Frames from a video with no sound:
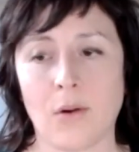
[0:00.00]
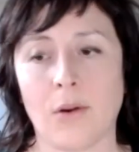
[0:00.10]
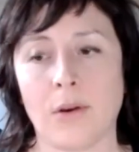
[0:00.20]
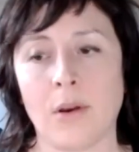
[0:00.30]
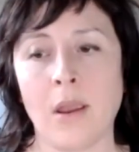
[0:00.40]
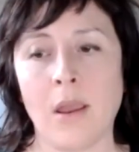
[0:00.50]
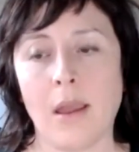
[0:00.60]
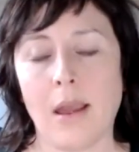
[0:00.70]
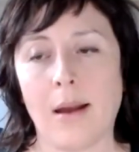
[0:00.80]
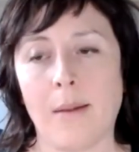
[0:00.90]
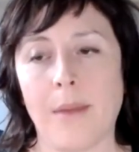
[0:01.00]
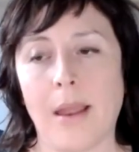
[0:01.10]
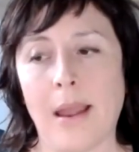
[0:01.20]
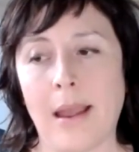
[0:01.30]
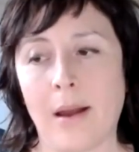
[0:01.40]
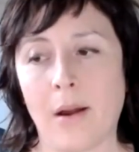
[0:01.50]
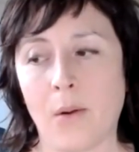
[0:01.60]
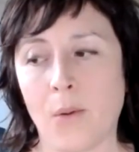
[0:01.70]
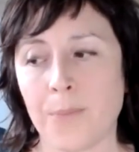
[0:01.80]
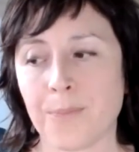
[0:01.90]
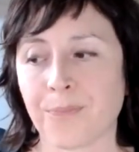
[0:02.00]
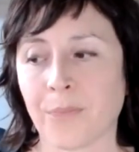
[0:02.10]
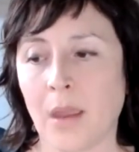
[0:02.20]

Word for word: on um, how